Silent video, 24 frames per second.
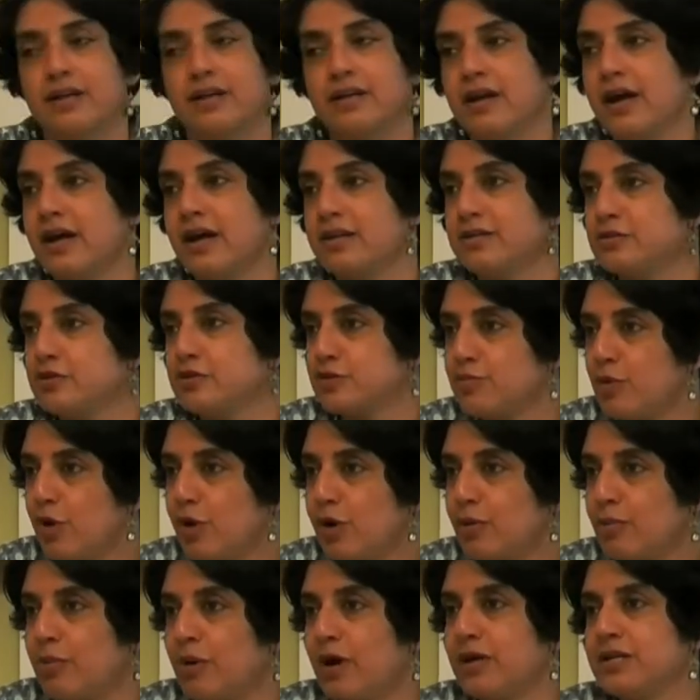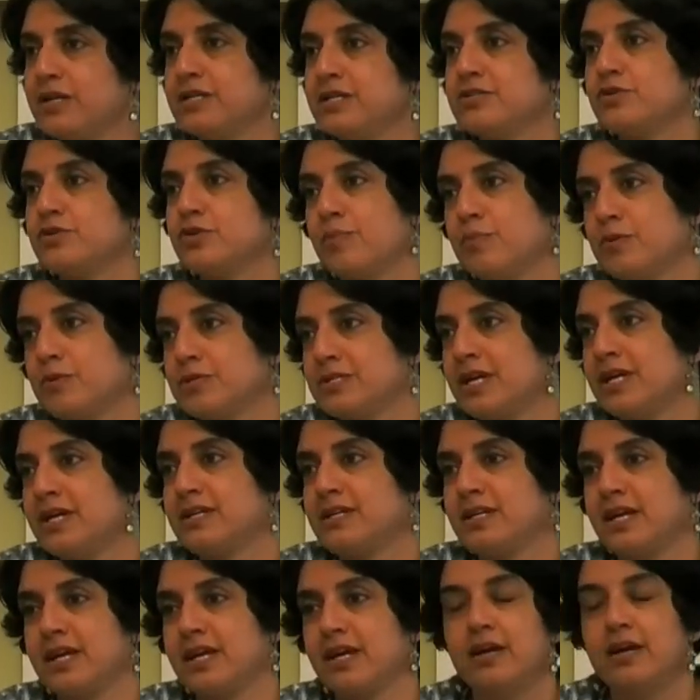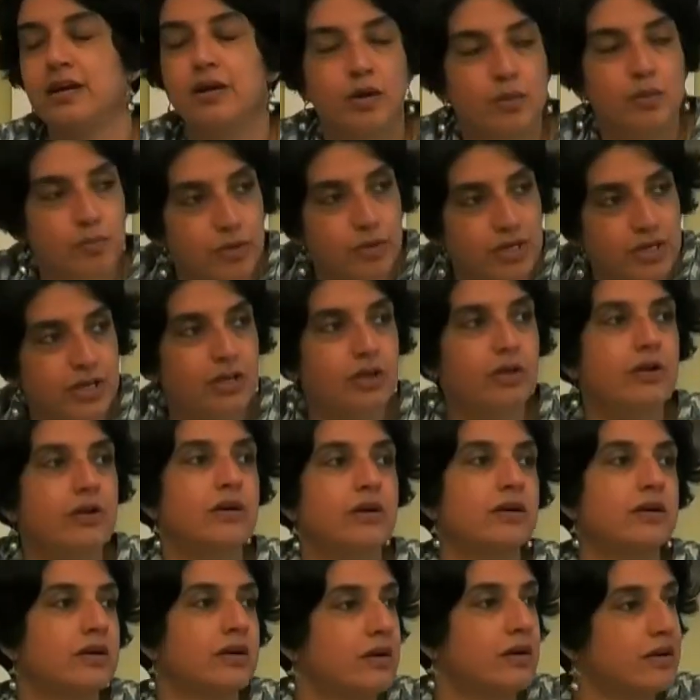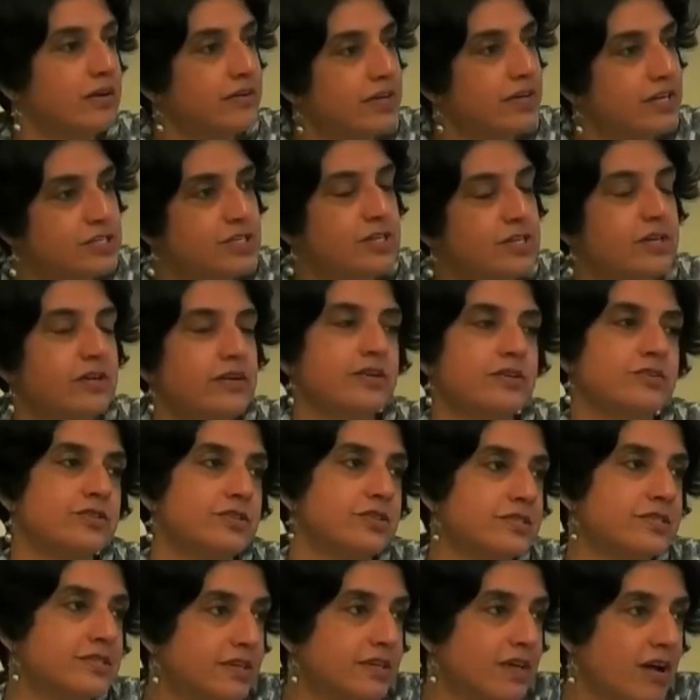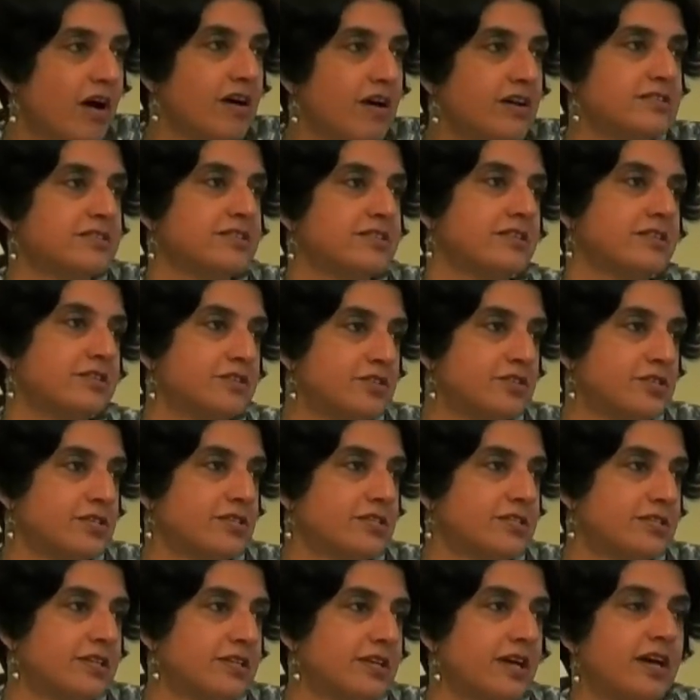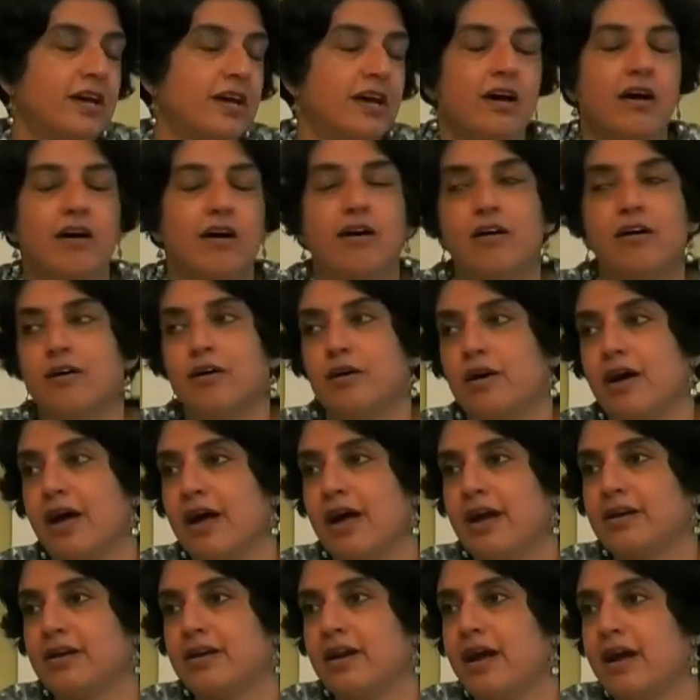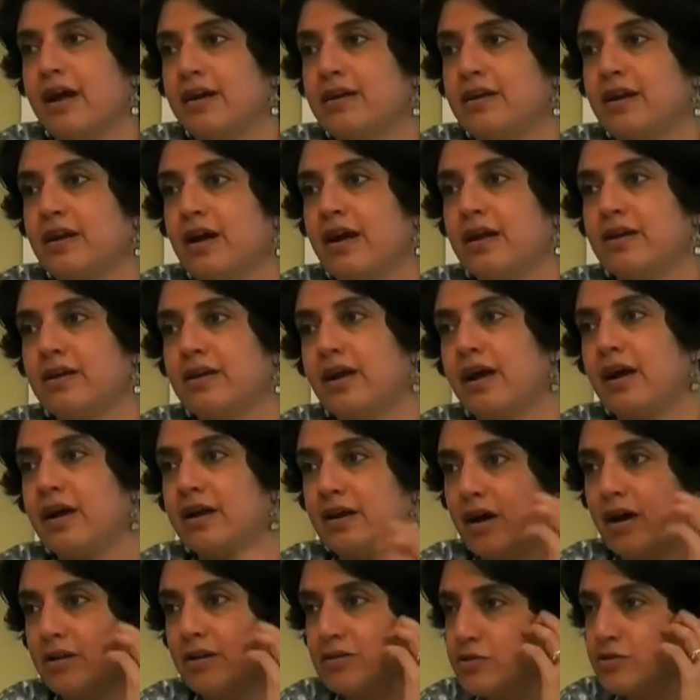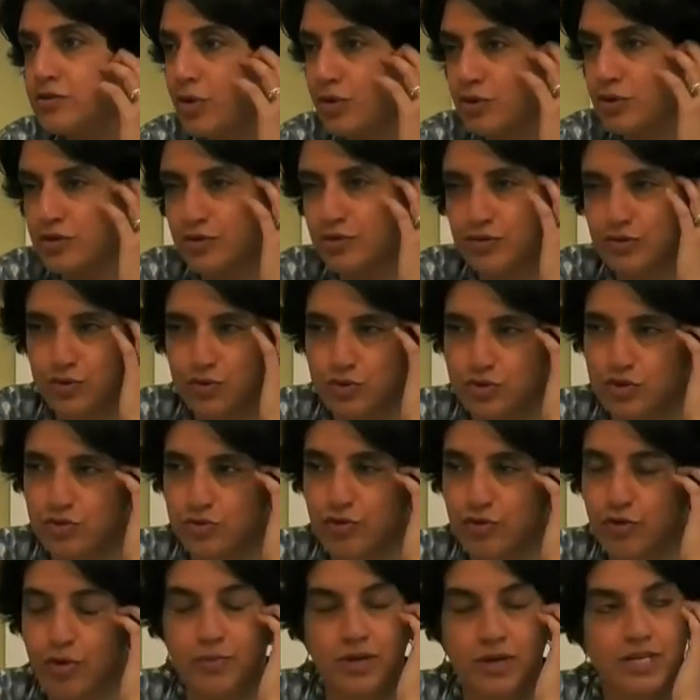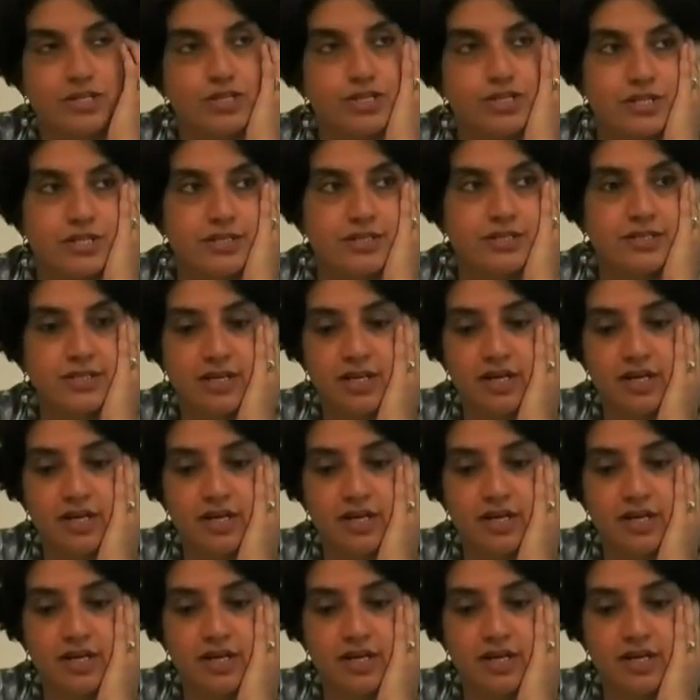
and smaller parties representing particular regional interests, caste interests, and other sorts of social formations.